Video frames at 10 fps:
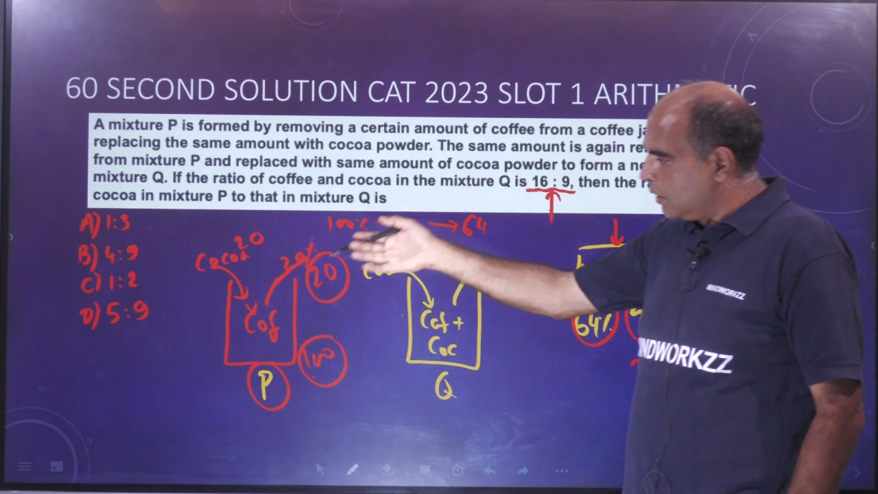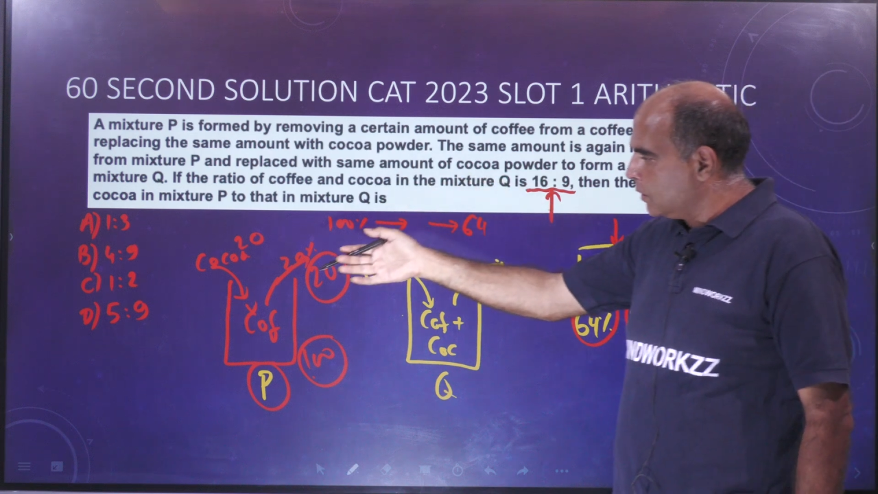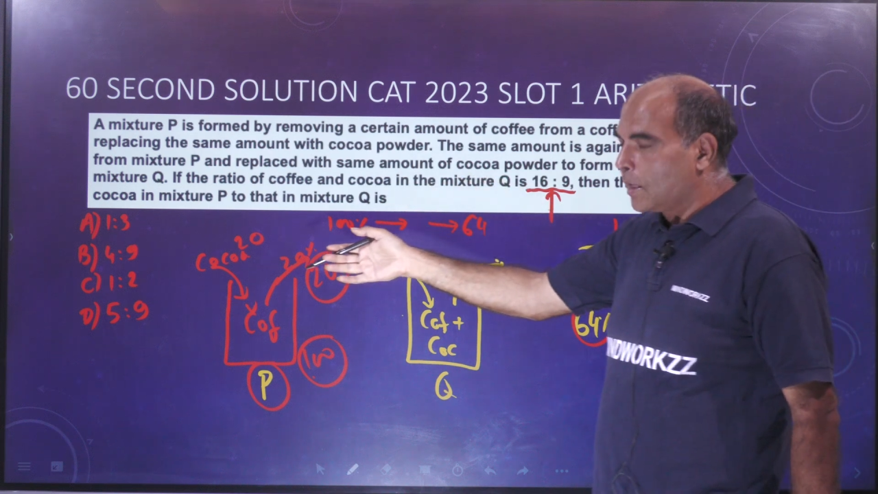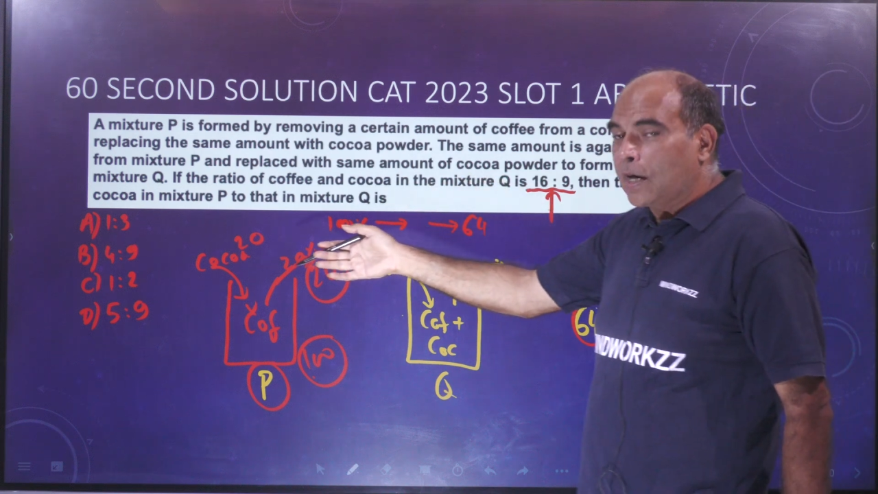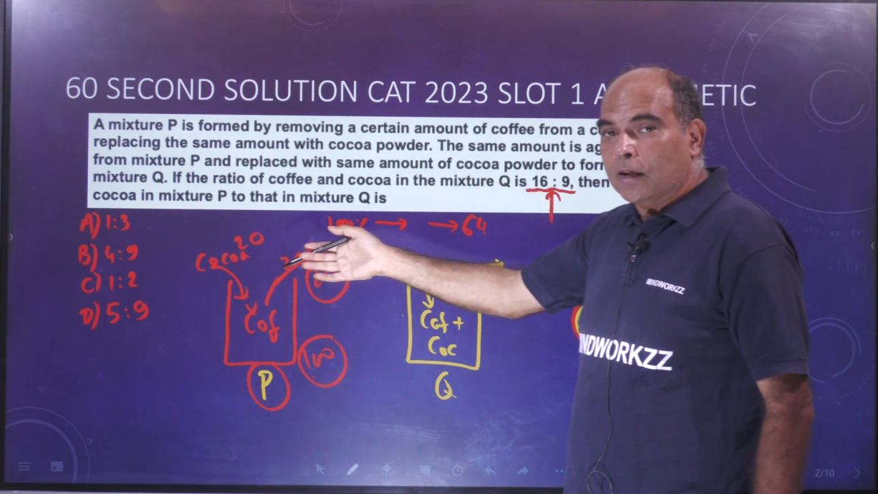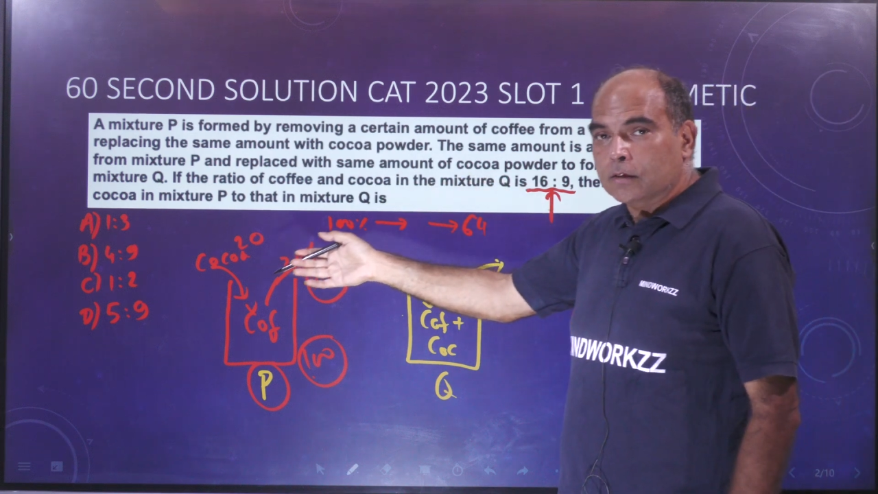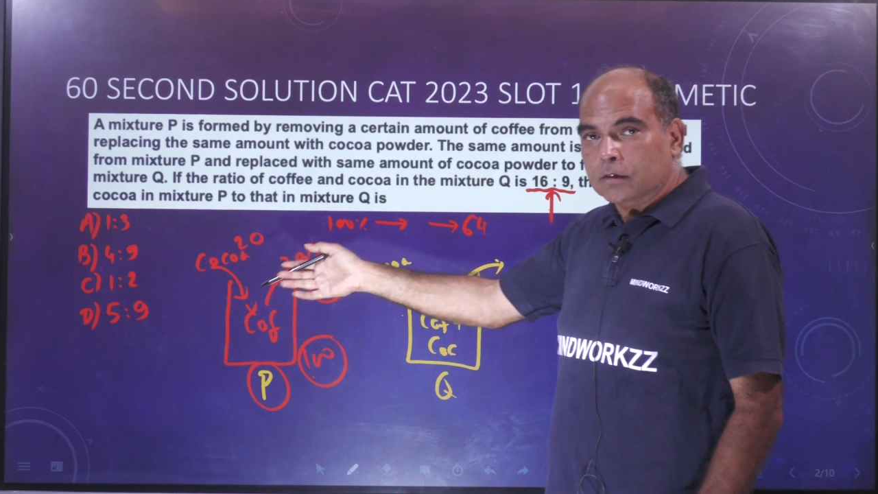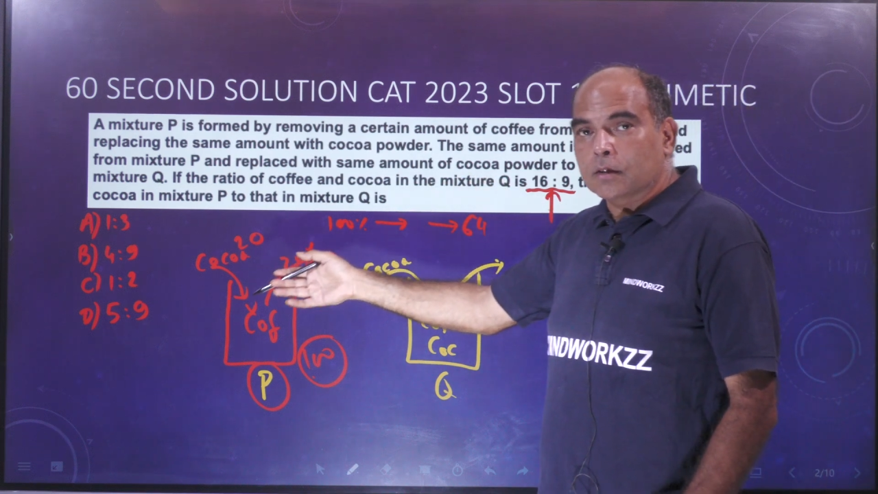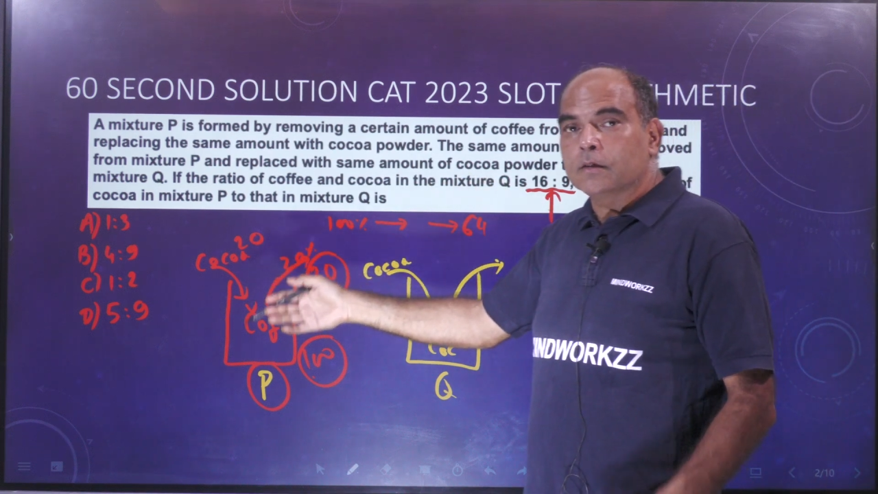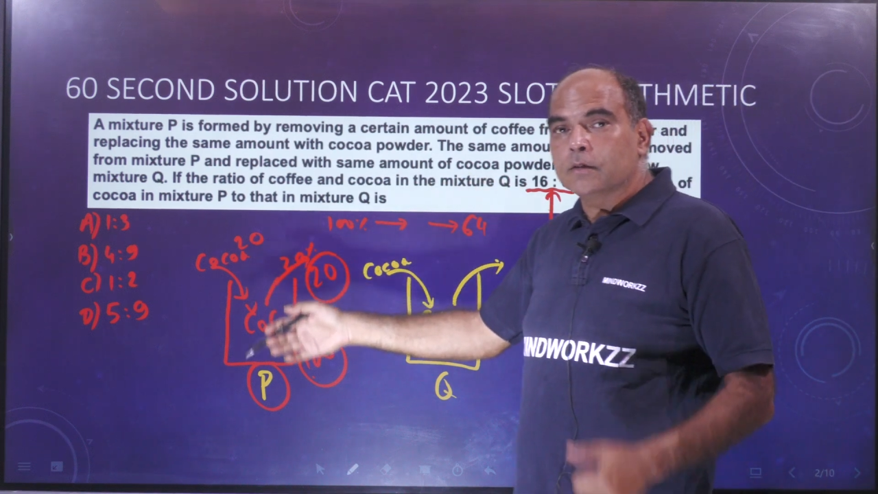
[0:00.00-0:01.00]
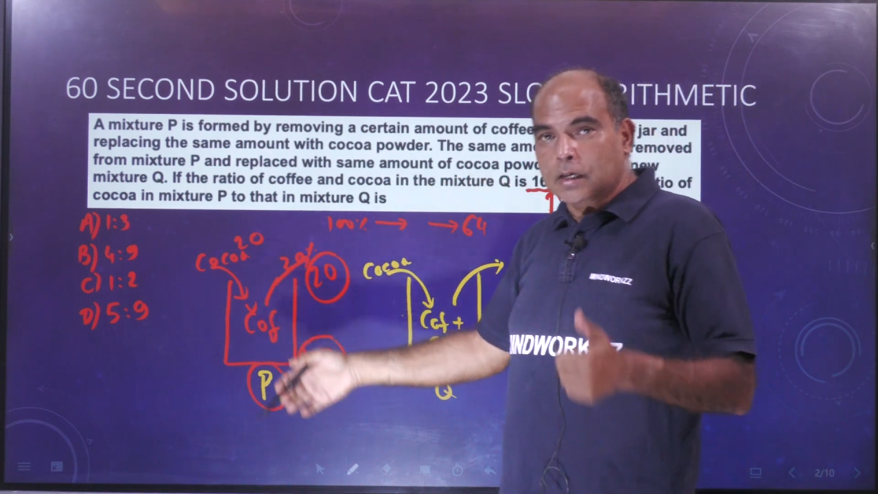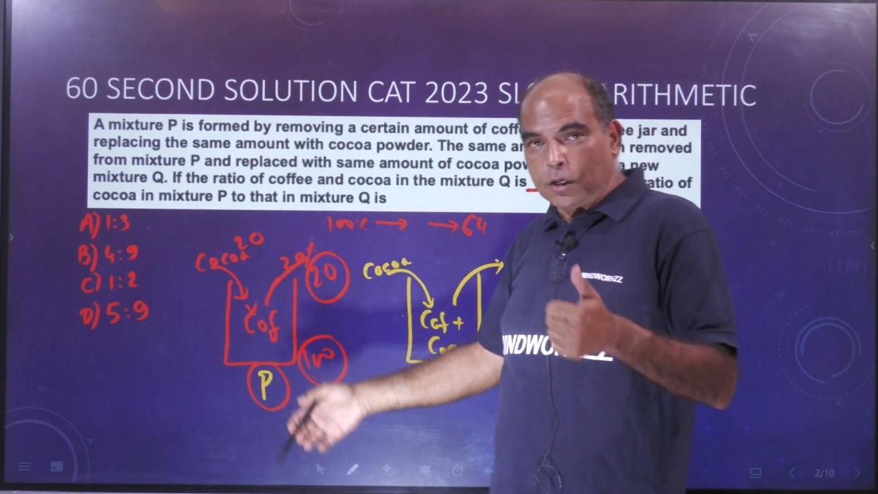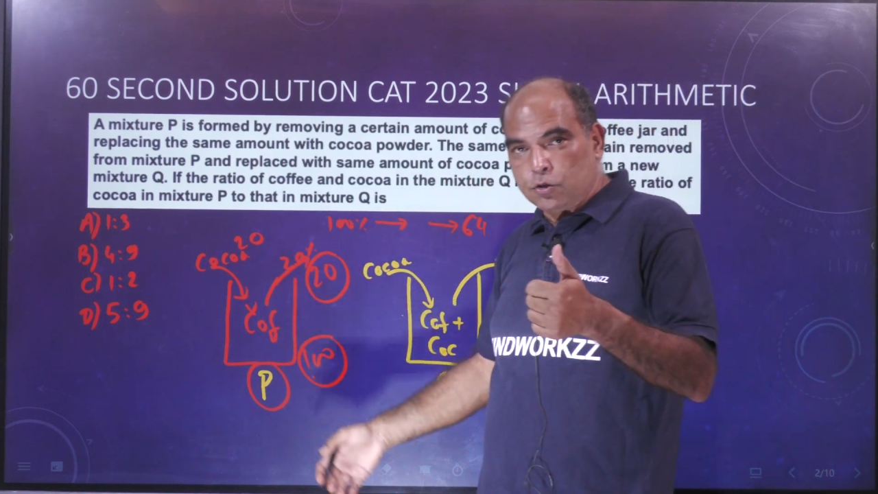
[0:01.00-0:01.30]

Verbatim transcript: D is the right answer. Thank